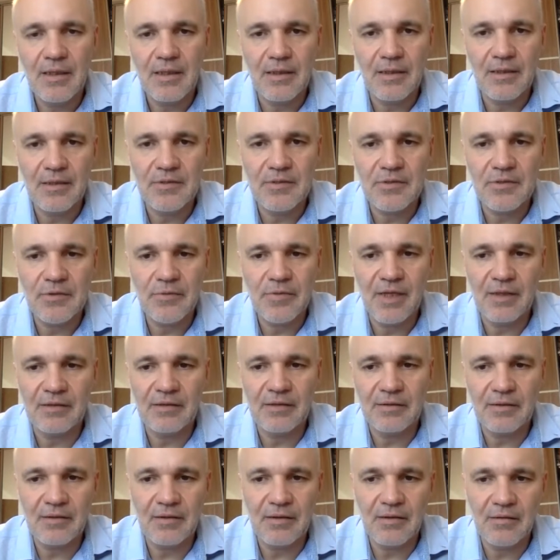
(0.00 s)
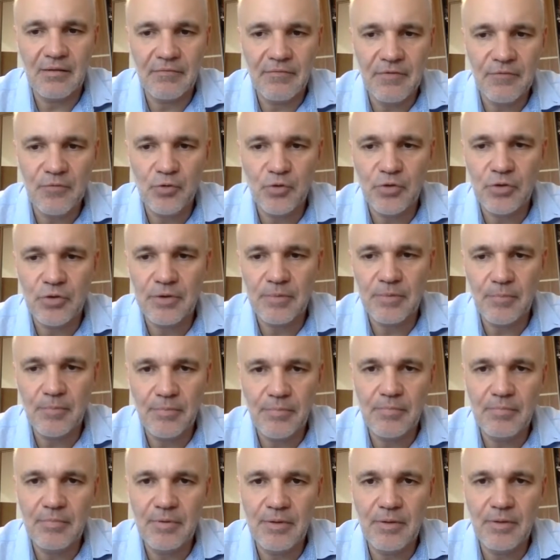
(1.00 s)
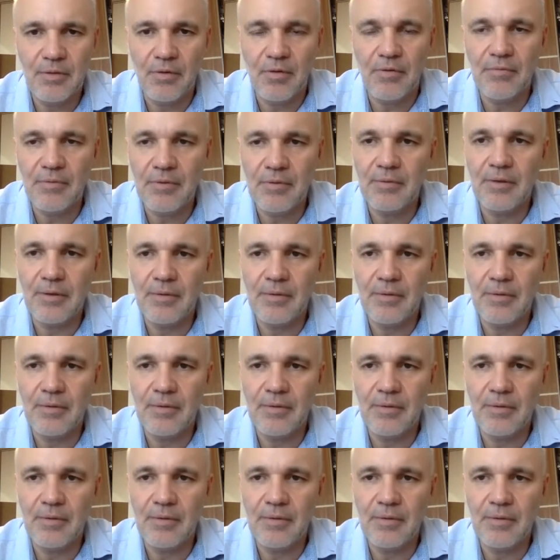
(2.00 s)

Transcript: so that we would, you know,